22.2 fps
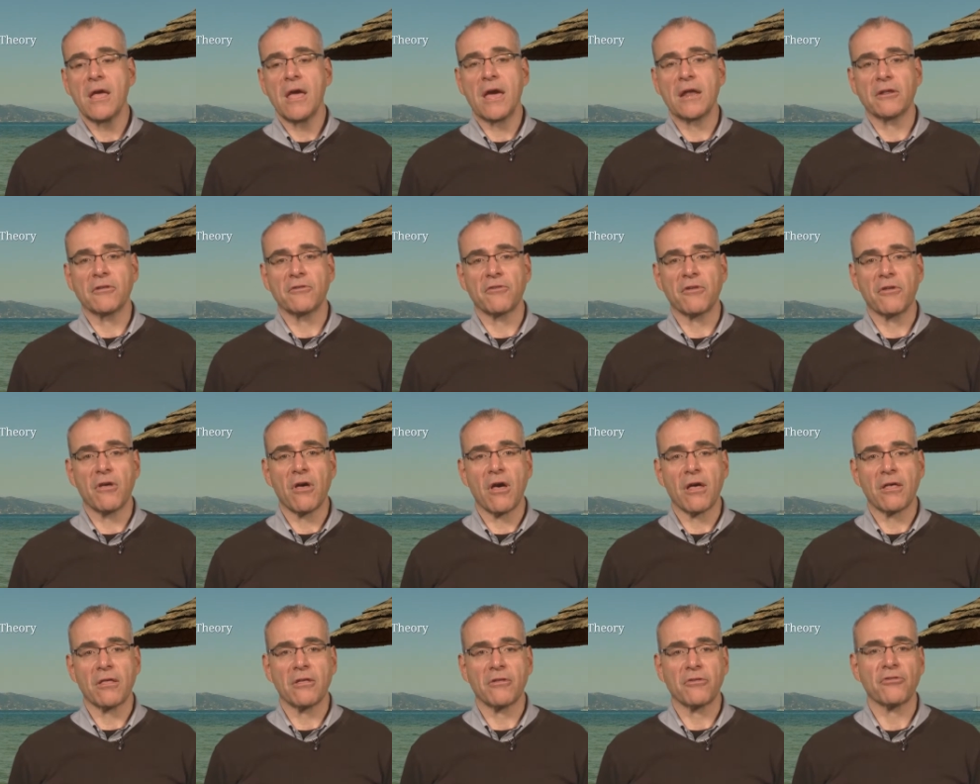And his,
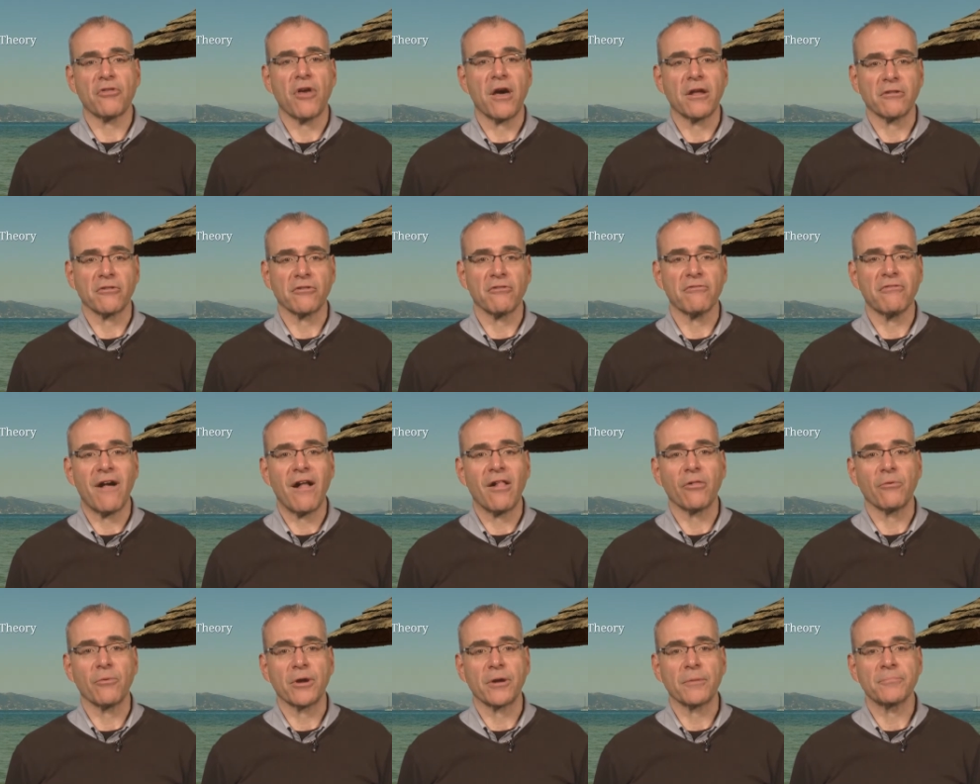uh, his thought is the
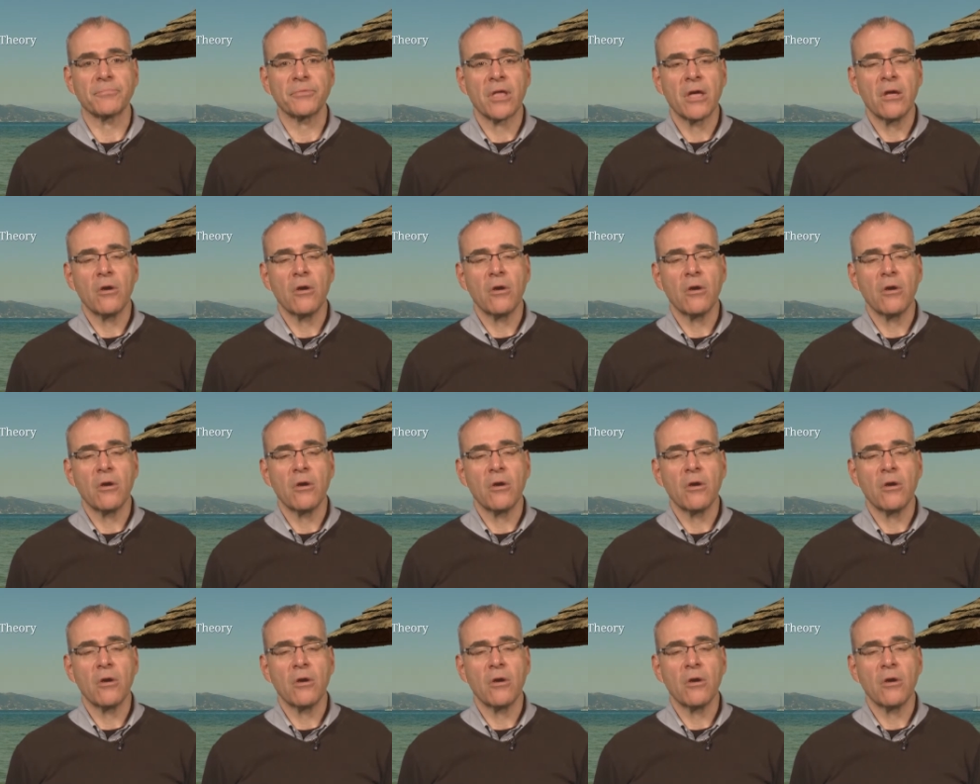following.